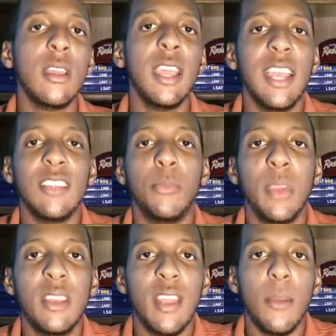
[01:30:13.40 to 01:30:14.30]
And that's
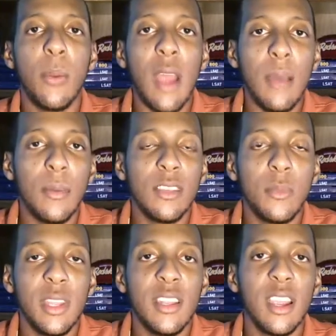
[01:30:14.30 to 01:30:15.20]
been their problem. That's
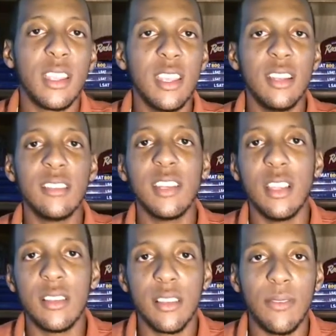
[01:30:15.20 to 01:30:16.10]
been their Achilles
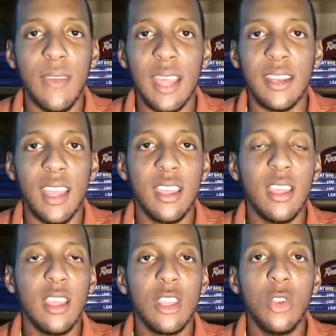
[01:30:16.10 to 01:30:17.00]
heel, is the fact that
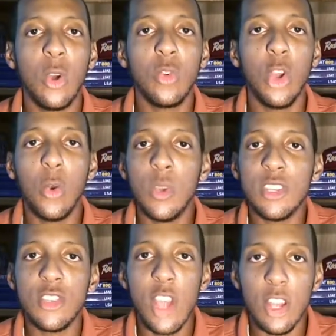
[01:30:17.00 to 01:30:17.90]
you don't know
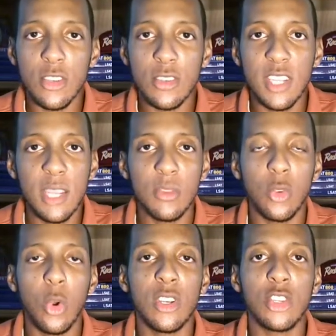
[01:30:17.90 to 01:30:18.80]
which Chargers team is
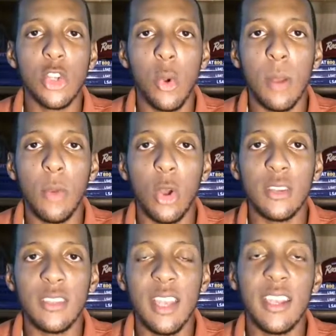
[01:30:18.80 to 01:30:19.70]
going to show up
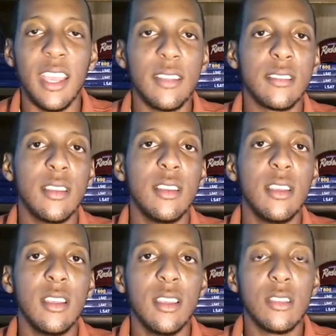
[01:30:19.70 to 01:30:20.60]
on Sundays.
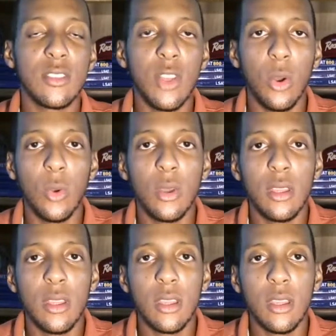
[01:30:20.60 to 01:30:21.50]
And so
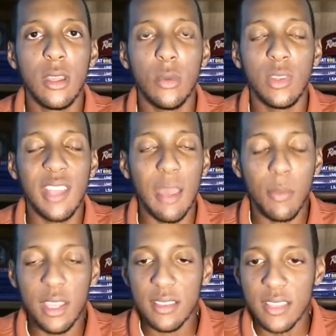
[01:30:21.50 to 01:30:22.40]
with that
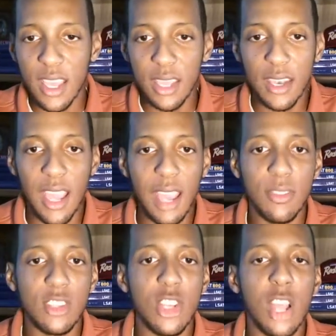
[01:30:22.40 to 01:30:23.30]
being said,
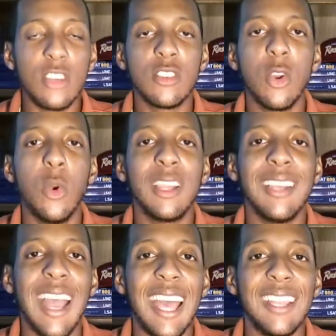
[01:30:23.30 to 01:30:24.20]
after Chargers
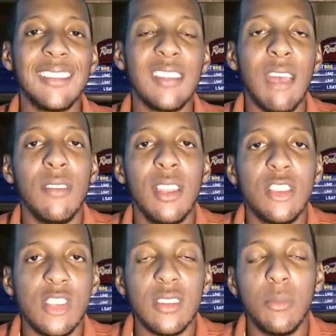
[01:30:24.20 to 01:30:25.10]
going 9-7
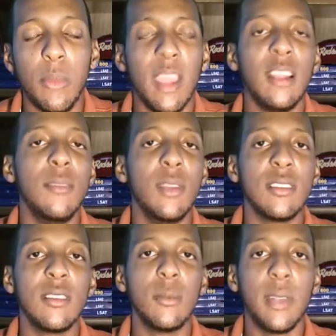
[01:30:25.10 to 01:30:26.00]
and just barely
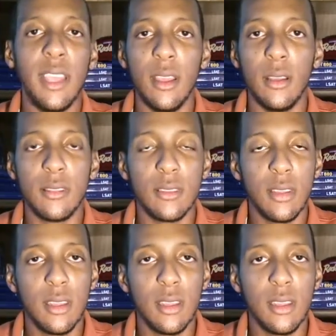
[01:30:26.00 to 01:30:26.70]
missing the playoffs,